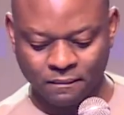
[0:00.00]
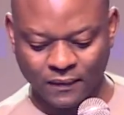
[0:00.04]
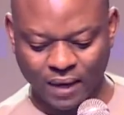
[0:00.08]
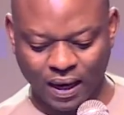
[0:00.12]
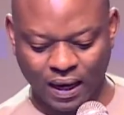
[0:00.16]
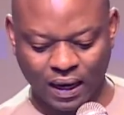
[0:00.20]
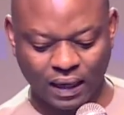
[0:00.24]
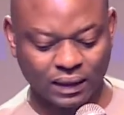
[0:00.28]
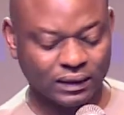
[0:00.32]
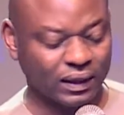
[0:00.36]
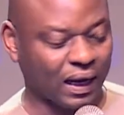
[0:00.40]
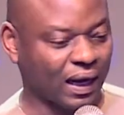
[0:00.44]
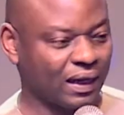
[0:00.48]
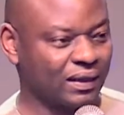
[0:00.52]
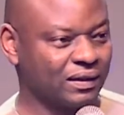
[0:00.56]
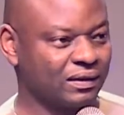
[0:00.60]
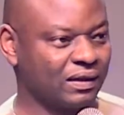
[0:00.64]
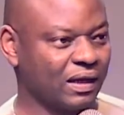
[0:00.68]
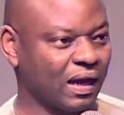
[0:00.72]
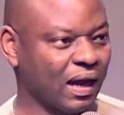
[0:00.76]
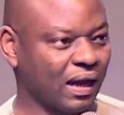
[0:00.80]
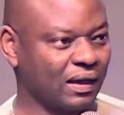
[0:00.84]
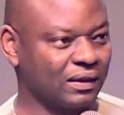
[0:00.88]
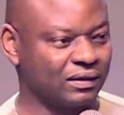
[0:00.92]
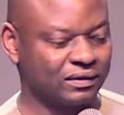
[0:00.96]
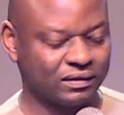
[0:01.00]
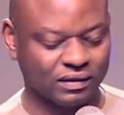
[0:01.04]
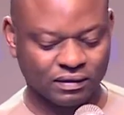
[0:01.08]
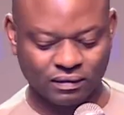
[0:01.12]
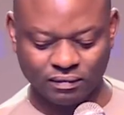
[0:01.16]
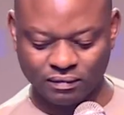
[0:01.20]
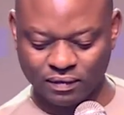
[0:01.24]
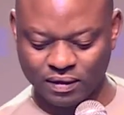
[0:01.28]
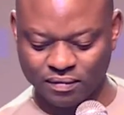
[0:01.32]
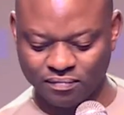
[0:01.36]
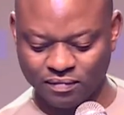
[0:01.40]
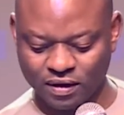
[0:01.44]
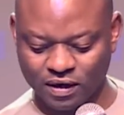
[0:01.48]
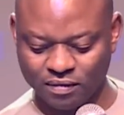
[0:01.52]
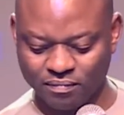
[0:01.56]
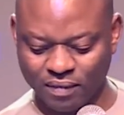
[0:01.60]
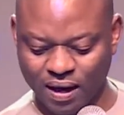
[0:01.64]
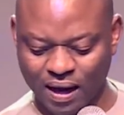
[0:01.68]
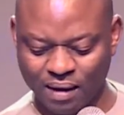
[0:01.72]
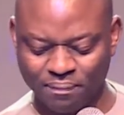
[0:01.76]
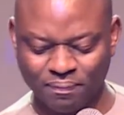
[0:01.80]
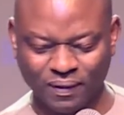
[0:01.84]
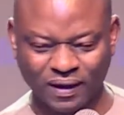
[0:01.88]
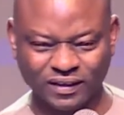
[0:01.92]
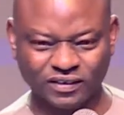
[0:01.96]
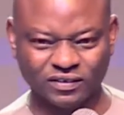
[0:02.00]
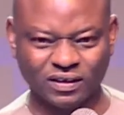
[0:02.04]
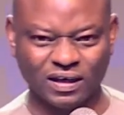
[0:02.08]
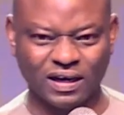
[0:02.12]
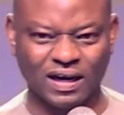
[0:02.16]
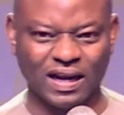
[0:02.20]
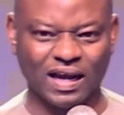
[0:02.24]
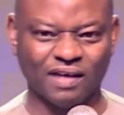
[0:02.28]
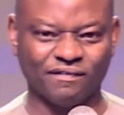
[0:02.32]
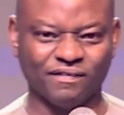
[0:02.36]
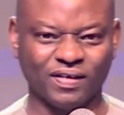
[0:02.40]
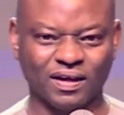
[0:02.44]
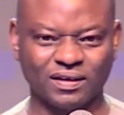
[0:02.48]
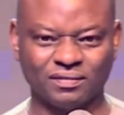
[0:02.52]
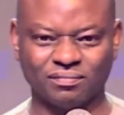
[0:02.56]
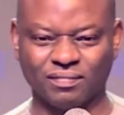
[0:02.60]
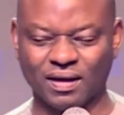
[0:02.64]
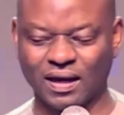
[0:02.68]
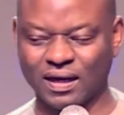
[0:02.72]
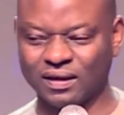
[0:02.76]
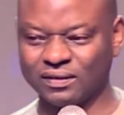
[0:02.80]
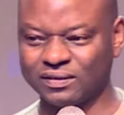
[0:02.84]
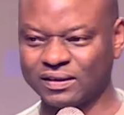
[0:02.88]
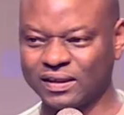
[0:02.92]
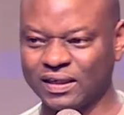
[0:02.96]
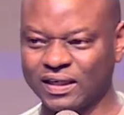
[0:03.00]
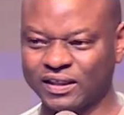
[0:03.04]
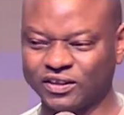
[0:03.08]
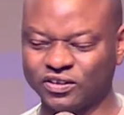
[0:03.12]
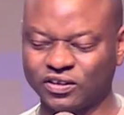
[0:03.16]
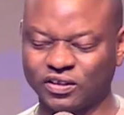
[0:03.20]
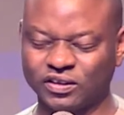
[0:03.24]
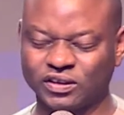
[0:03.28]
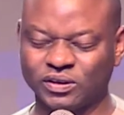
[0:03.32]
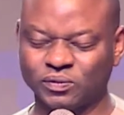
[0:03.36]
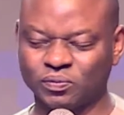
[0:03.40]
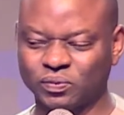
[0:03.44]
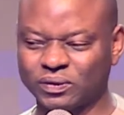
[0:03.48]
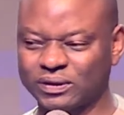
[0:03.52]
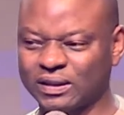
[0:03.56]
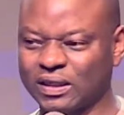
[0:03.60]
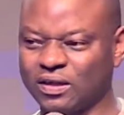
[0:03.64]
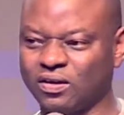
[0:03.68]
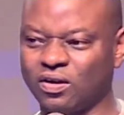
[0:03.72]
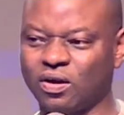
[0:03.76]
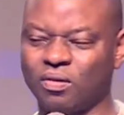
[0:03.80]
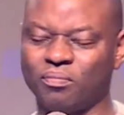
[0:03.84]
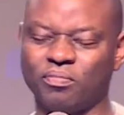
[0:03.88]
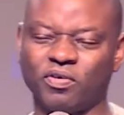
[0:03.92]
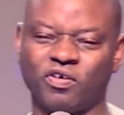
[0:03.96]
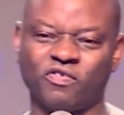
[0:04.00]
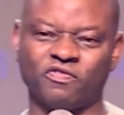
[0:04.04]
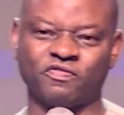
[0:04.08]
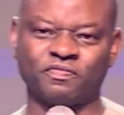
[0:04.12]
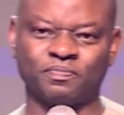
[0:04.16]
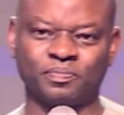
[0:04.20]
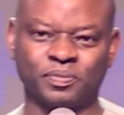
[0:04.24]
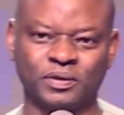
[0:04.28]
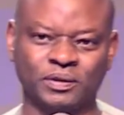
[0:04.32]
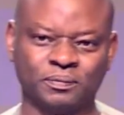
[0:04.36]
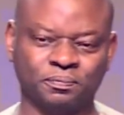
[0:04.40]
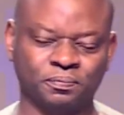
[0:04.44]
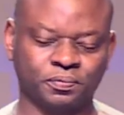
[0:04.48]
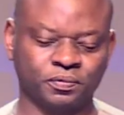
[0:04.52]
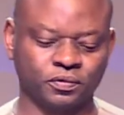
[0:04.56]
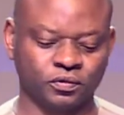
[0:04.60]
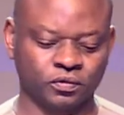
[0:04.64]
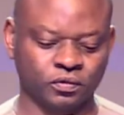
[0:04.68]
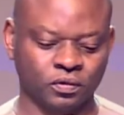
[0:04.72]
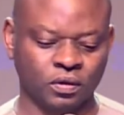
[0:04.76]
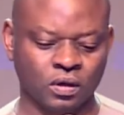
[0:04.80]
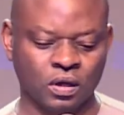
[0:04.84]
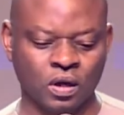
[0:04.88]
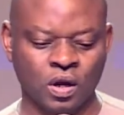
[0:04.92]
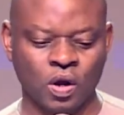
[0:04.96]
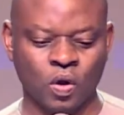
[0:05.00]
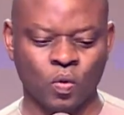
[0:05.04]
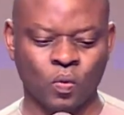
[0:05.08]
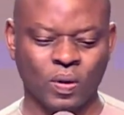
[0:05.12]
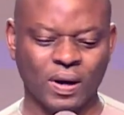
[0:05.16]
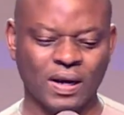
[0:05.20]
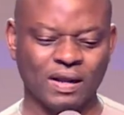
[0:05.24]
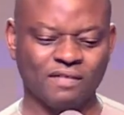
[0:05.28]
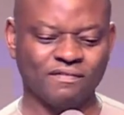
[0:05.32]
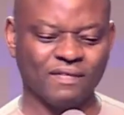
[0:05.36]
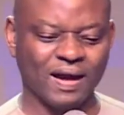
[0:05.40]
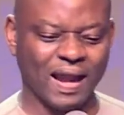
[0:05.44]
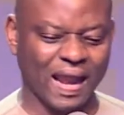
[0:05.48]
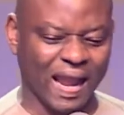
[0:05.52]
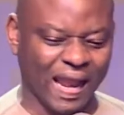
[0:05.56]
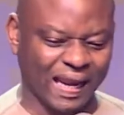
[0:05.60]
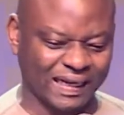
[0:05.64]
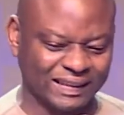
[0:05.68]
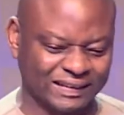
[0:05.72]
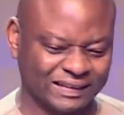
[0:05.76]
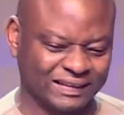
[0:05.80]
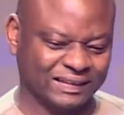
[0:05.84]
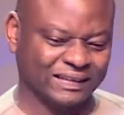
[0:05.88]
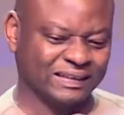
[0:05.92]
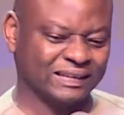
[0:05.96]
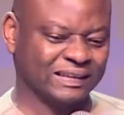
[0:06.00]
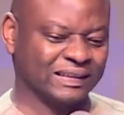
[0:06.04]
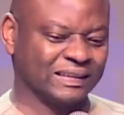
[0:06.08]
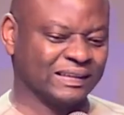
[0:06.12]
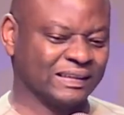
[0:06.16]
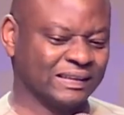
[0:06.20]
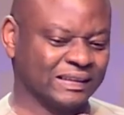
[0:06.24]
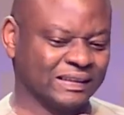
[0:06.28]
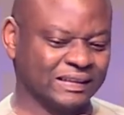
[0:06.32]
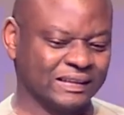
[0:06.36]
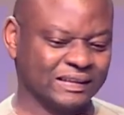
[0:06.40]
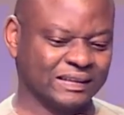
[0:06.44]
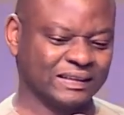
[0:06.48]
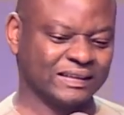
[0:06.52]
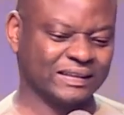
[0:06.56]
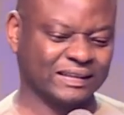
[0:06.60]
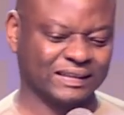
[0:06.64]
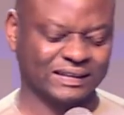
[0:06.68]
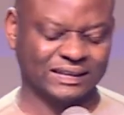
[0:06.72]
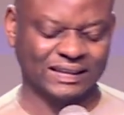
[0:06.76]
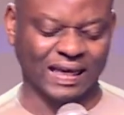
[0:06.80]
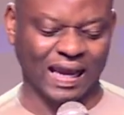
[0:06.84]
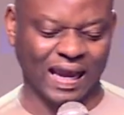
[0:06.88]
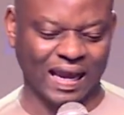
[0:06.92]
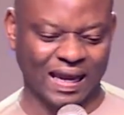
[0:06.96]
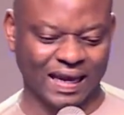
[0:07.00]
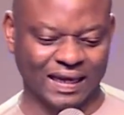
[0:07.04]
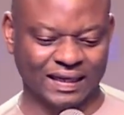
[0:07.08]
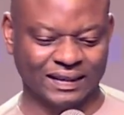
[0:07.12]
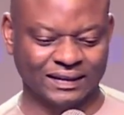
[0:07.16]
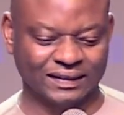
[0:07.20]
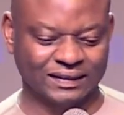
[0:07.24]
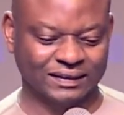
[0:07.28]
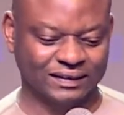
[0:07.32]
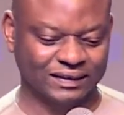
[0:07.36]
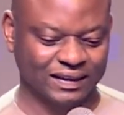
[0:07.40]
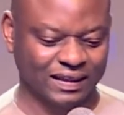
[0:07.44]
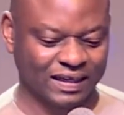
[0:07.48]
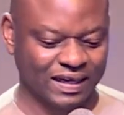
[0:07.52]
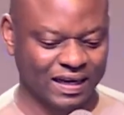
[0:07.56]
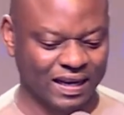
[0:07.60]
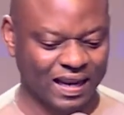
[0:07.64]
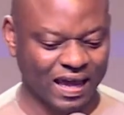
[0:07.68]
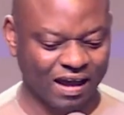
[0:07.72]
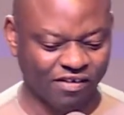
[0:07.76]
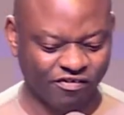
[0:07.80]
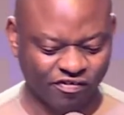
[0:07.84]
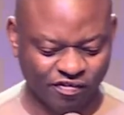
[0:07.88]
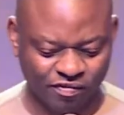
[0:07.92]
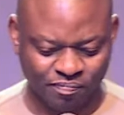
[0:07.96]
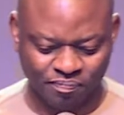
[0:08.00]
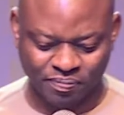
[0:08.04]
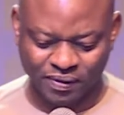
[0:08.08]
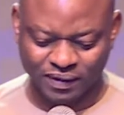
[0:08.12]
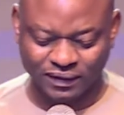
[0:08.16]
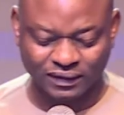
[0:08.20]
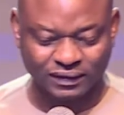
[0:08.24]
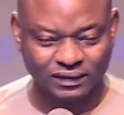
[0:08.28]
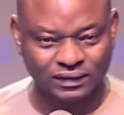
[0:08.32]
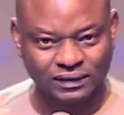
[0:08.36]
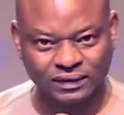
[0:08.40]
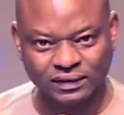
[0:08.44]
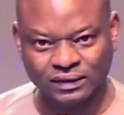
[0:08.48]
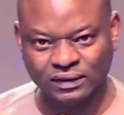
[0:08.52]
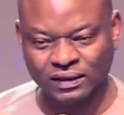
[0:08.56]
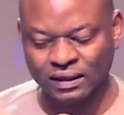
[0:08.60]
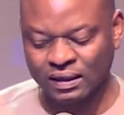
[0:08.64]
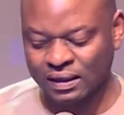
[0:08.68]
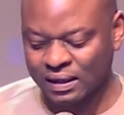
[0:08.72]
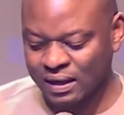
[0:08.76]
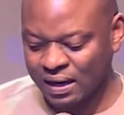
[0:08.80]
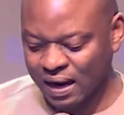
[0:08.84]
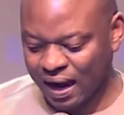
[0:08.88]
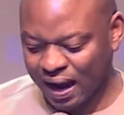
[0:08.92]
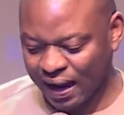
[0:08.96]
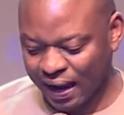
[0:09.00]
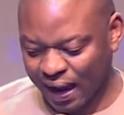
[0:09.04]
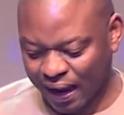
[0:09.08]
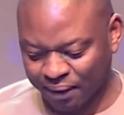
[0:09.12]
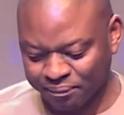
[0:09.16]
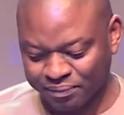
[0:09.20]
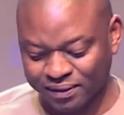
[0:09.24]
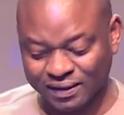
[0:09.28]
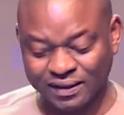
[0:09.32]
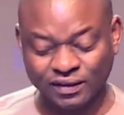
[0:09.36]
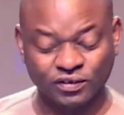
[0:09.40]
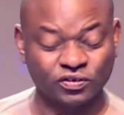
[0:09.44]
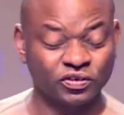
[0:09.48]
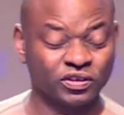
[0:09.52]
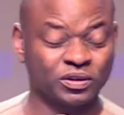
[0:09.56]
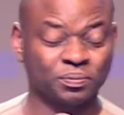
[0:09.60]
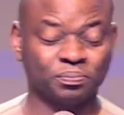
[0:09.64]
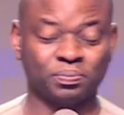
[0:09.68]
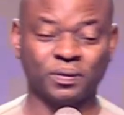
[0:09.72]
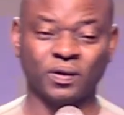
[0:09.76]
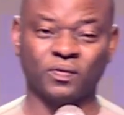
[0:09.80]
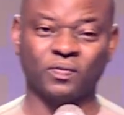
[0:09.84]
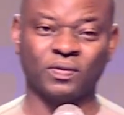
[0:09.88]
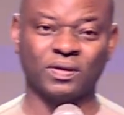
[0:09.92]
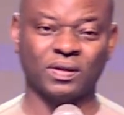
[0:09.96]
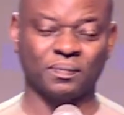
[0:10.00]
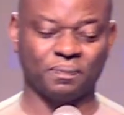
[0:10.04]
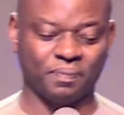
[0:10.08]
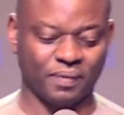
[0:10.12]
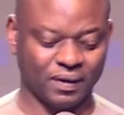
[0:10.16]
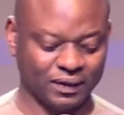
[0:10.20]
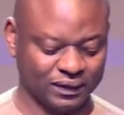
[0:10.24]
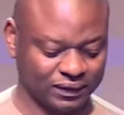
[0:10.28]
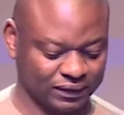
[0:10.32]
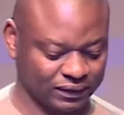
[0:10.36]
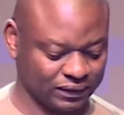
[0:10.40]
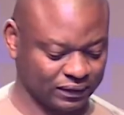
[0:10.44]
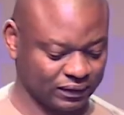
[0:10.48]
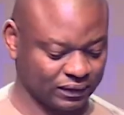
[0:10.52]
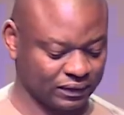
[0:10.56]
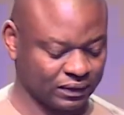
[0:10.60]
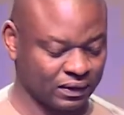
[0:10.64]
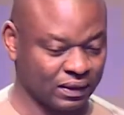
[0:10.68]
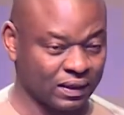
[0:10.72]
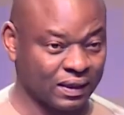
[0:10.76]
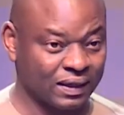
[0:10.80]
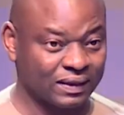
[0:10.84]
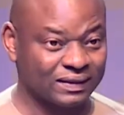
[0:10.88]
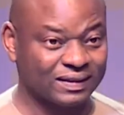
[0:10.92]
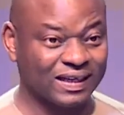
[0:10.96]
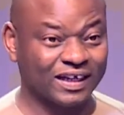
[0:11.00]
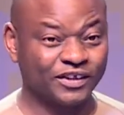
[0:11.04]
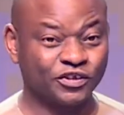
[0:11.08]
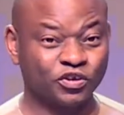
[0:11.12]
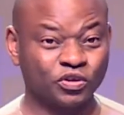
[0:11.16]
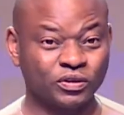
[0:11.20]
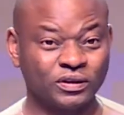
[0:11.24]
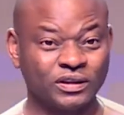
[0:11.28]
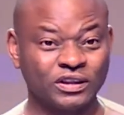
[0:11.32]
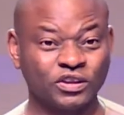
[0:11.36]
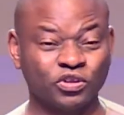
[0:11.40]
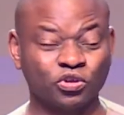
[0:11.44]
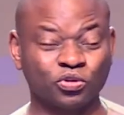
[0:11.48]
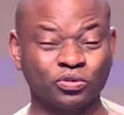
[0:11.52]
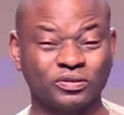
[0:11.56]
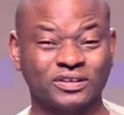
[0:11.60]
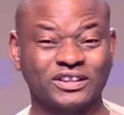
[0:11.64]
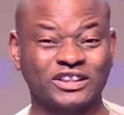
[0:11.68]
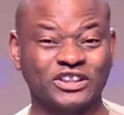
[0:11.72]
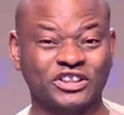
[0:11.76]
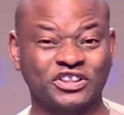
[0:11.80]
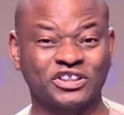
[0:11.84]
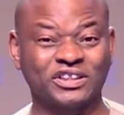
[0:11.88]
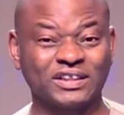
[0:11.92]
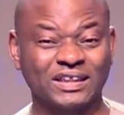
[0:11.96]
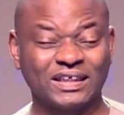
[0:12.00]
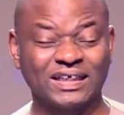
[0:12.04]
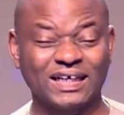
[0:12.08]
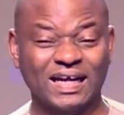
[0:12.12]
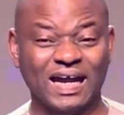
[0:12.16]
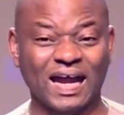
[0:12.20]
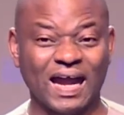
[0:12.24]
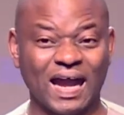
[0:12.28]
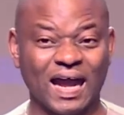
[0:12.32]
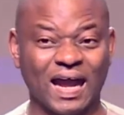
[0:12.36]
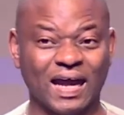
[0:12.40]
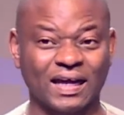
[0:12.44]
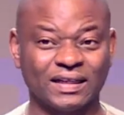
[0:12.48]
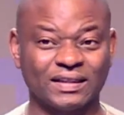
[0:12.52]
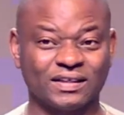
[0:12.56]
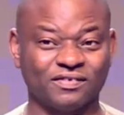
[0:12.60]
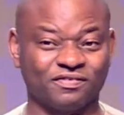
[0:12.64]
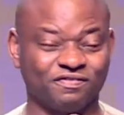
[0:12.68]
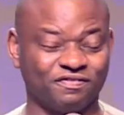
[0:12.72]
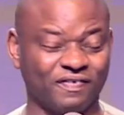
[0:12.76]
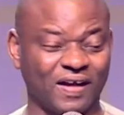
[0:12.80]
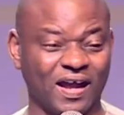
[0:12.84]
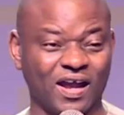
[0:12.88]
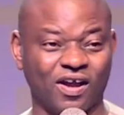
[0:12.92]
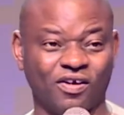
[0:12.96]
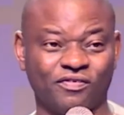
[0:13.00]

And in my personal life and my relationship with a number of people, whenever I see these signs in the life of a person, I begin to speak with the person that you need to trigger the fire